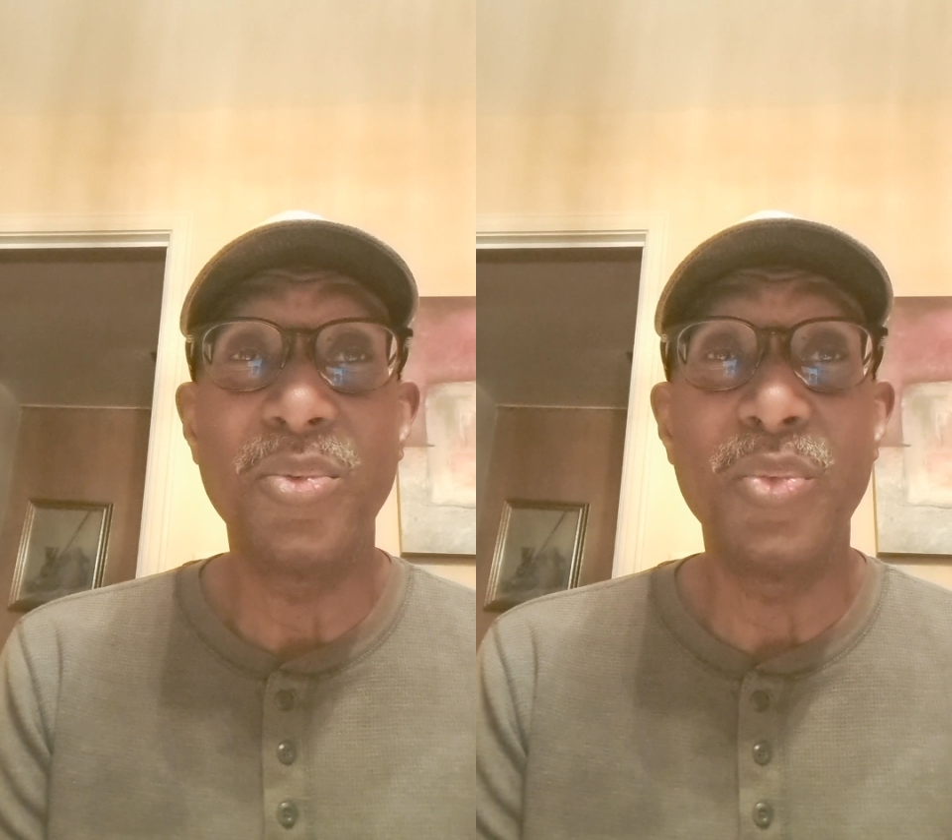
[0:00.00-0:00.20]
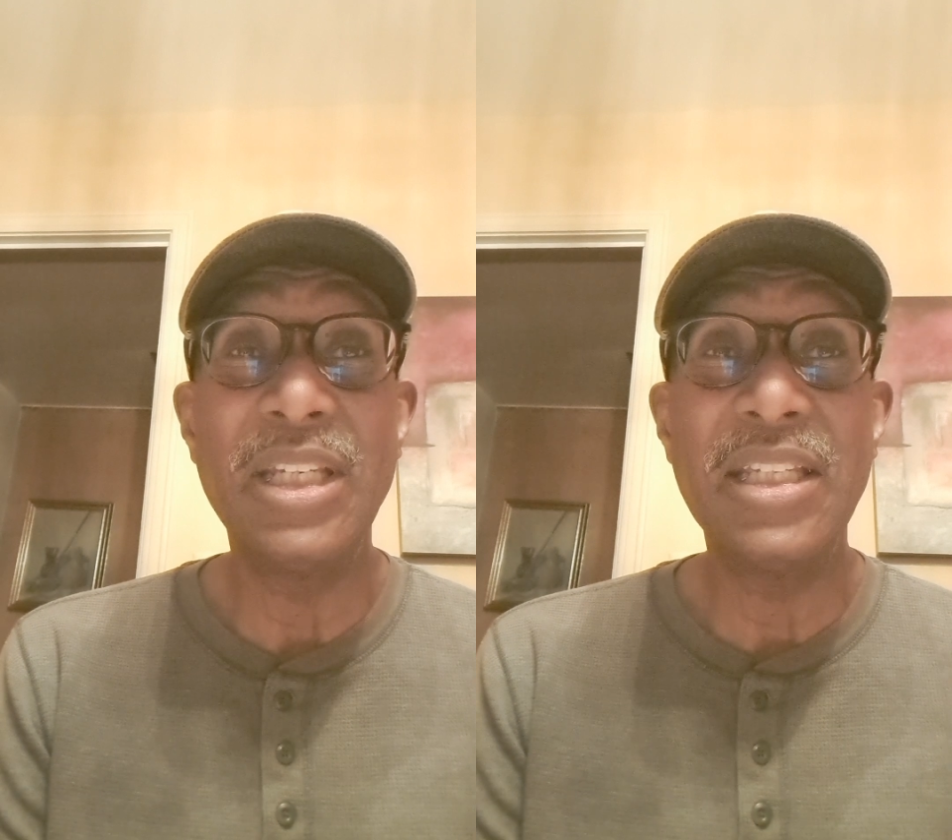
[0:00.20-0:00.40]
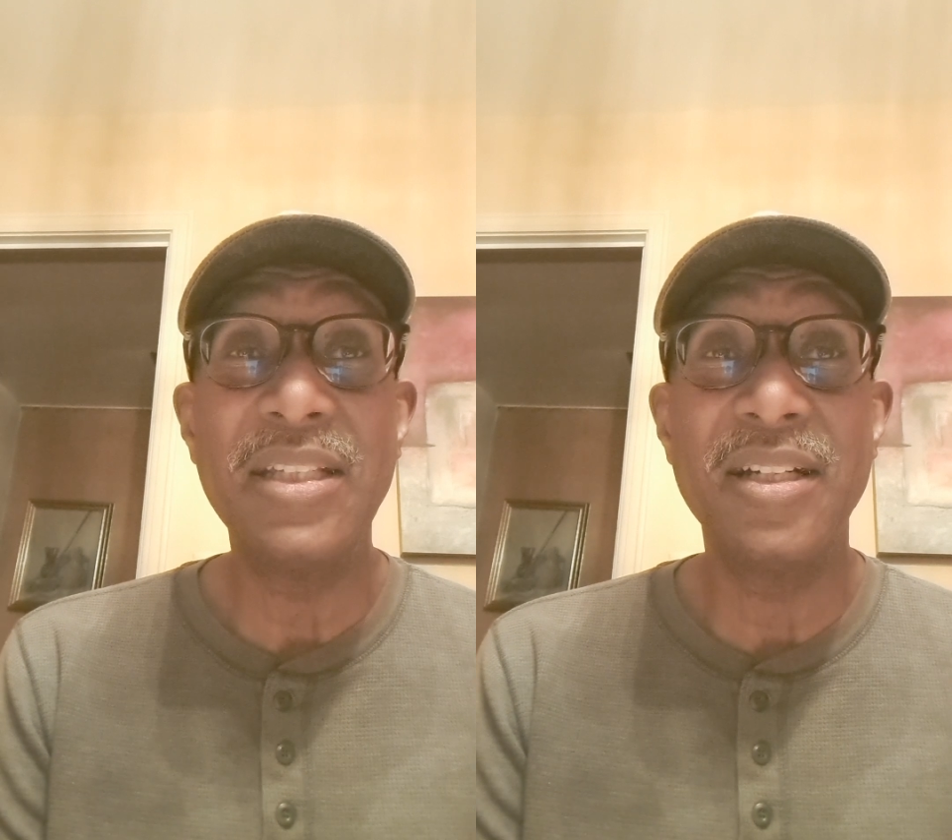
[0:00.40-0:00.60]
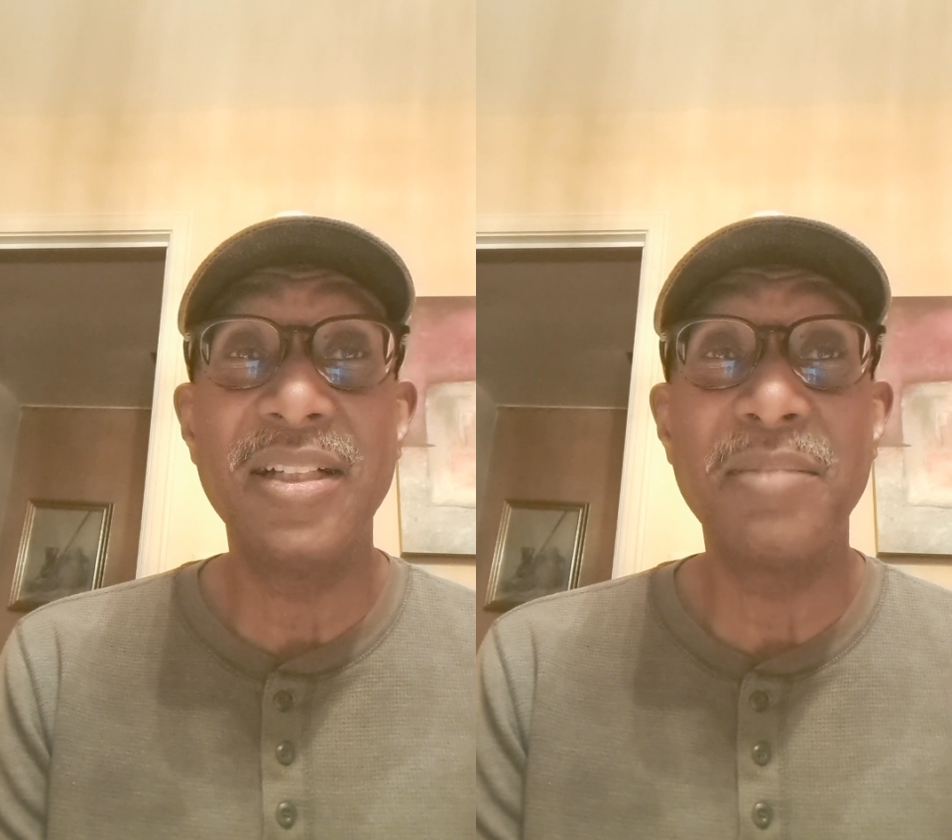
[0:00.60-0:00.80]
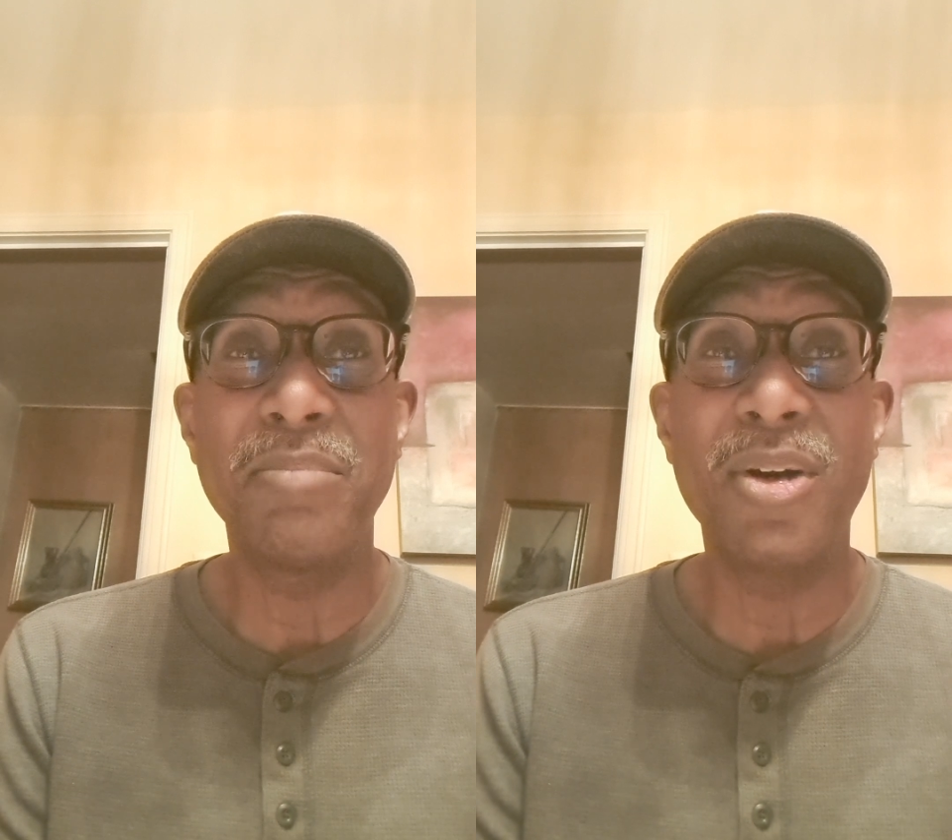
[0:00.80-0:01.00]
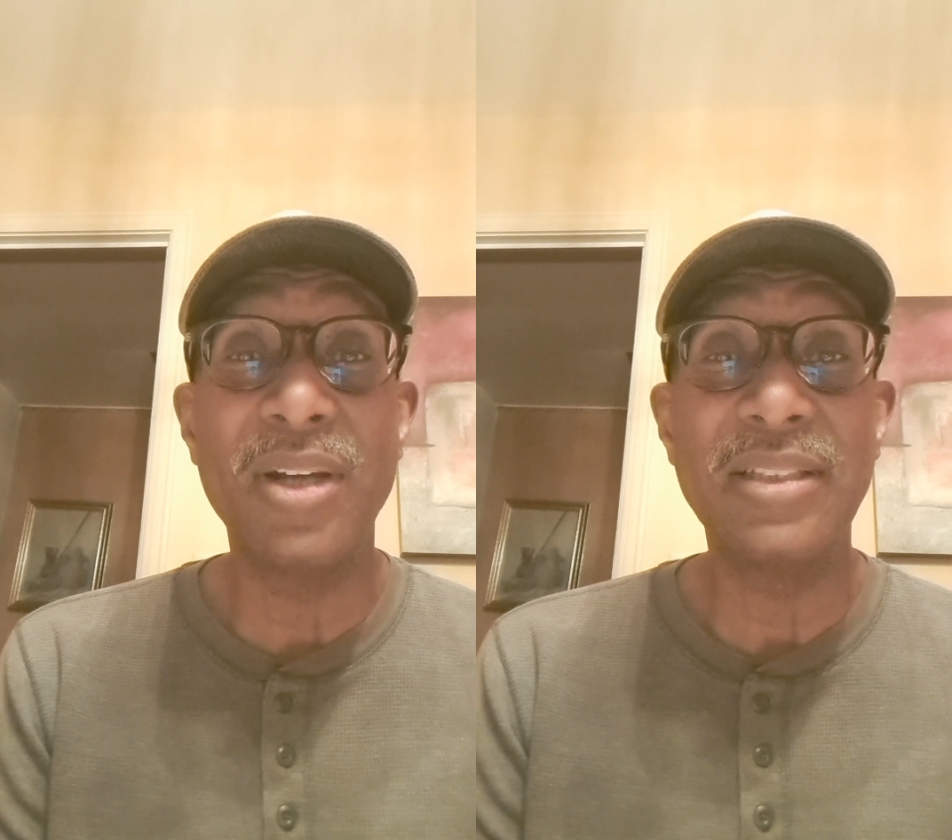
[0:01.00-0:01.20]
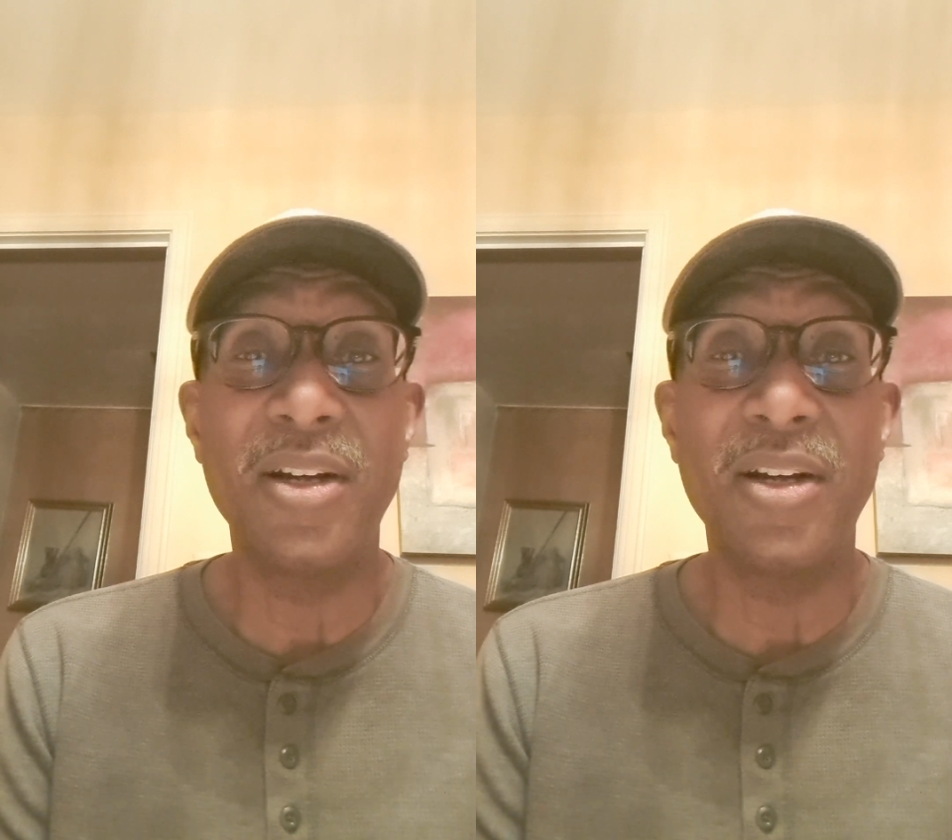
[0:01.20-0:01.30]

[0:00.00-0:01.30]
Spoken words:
we embarked